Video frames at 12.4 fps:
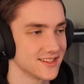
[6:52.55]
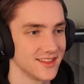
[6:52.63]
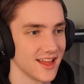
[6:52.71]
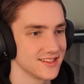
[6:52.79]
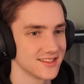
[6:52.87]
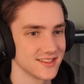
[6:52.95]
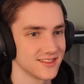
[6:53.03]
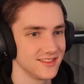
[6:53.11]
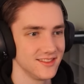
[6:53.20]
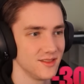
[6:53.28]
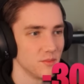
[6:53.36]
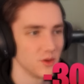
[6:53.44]
that's
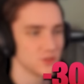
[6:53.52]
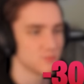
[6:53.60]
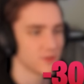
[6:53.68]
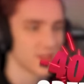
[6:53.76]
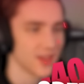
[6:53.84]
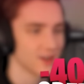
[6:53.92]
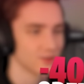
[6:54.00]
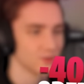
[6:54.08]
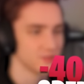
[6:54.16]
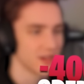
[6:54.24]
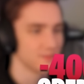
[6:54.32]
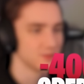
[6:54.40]
the most mechanical
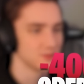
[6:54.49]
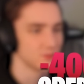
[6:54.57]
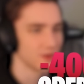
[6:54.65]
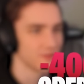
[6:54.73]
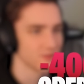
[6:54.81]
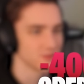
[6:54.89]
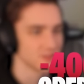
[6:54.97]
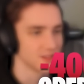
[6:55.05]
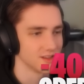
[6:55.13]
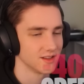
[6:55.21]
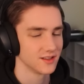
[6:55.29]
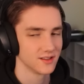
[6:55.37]
diamond two I've ever
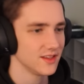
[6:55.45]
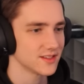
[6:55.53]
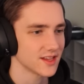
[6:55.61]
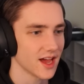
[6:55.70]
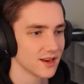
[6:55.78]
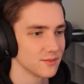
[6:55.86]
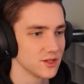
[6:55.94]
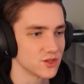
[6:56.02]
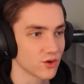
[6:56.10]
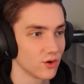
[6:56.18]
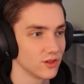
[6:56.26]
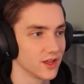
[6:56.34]
seen. He's got to be
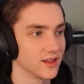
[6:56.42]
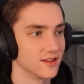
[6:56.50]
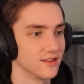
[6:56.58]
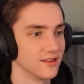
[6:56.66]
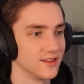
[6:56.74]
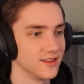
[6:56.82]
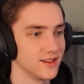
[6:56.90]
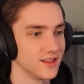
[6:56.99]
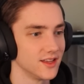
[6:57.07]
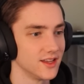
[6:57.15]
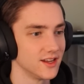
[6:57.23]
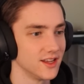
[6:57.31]
trolling um, in,
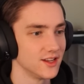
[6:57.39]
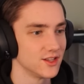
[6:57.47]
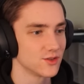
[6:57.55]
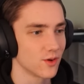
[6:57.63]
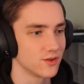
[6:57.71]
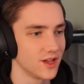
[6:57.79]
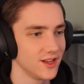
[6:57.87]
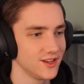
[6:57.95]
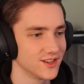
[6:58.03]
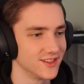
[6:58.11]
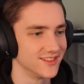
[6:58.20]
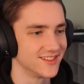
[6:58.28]
in, in his
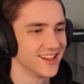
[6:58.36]
rotations.